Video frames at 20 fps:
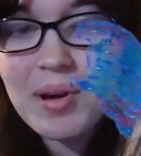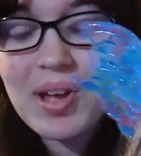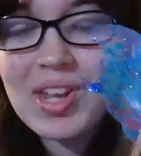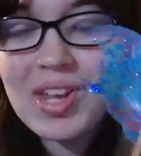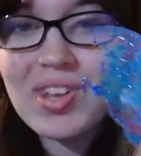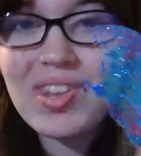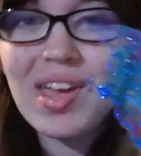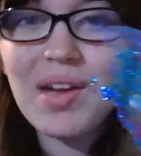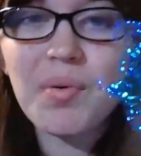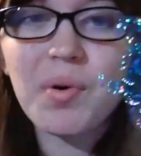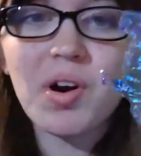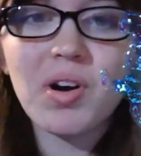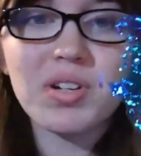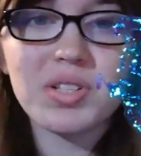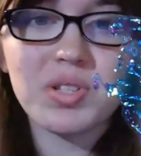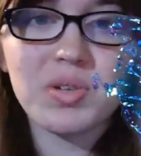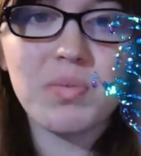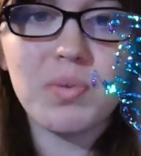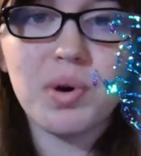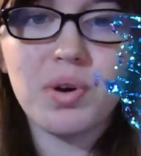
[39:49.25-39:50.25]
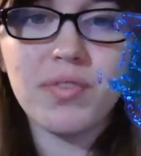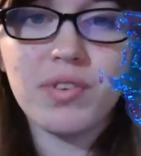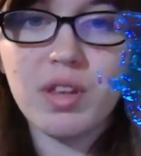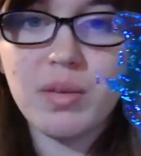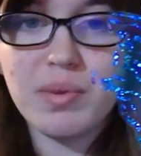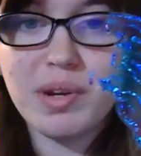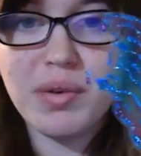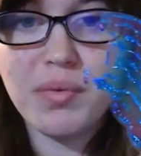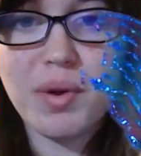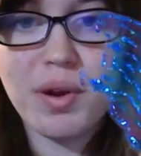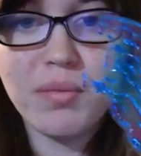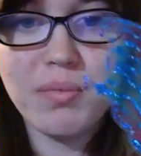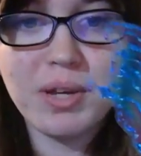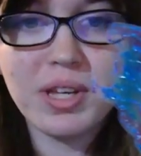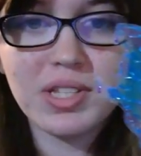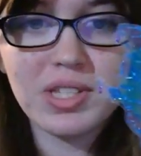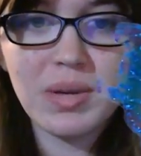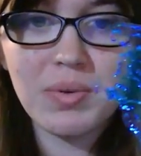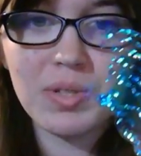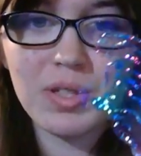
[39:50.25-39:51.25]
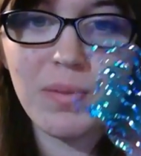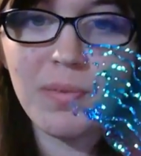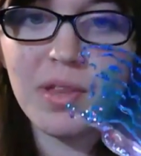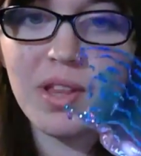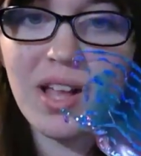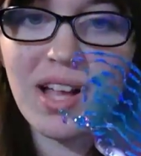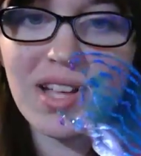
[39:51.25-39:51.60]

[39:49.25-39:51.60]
but they were also more of a limited run because they were some of the